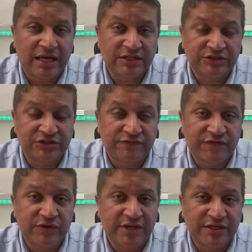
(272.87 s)
Just a
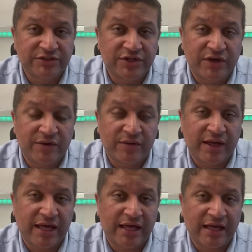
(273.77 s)
few days ago,
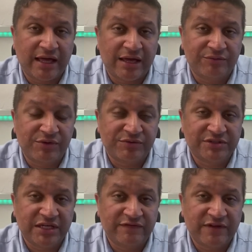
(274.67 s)
we
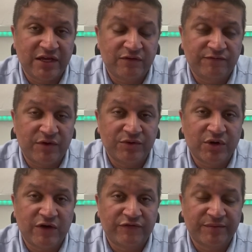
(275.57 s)
received a phone
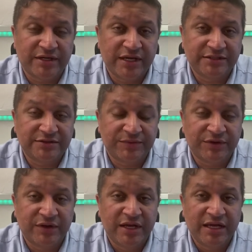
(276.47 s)
call from a
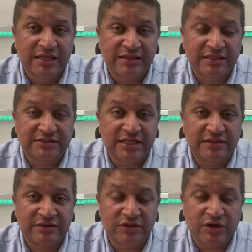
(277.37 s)
customer that said
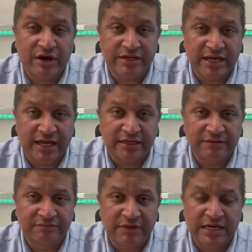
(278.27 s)
that the car died.
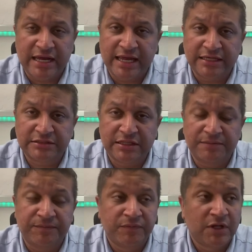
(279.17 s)
And I asked
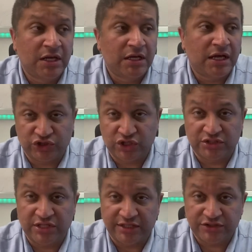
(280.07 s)
them, is it
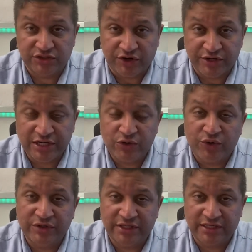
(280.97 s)
just not starting,
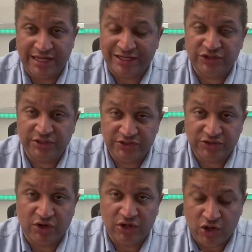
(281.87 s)
or did it actually
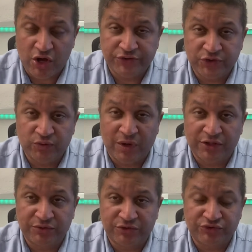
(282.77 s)
stall on you while
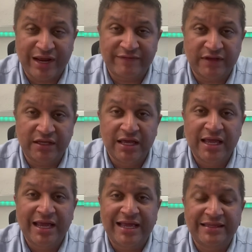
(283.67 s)
you were driving?
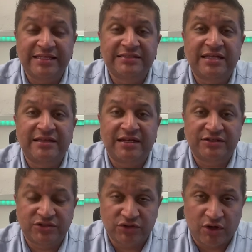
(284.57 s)
And they said that it
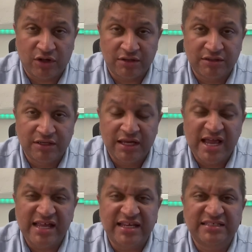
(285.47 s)
stalled.
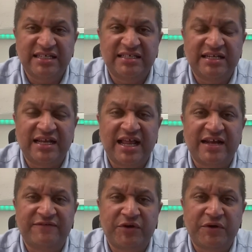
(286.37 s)
And they said that it had
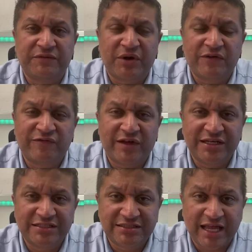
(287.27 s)
a very
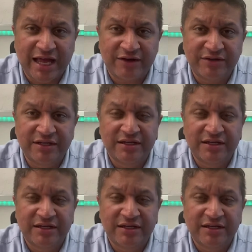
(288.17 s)
funny sound.